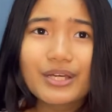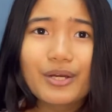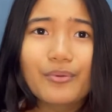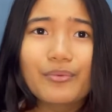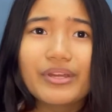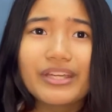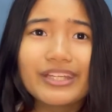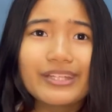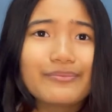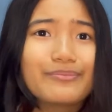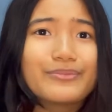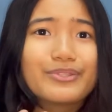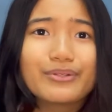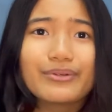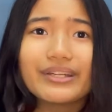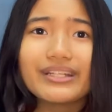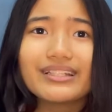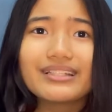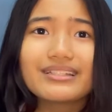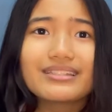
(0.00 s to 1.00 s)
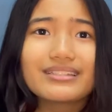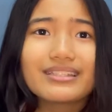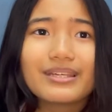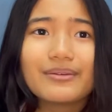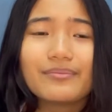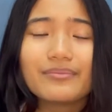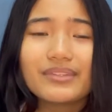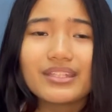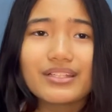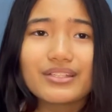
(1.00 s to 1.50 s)
We keep doing the same
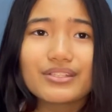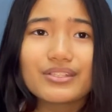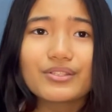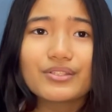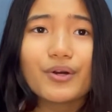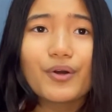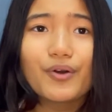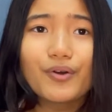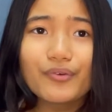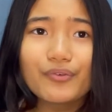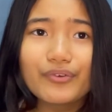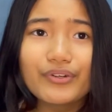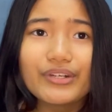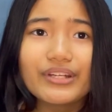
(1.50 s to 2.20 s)
things over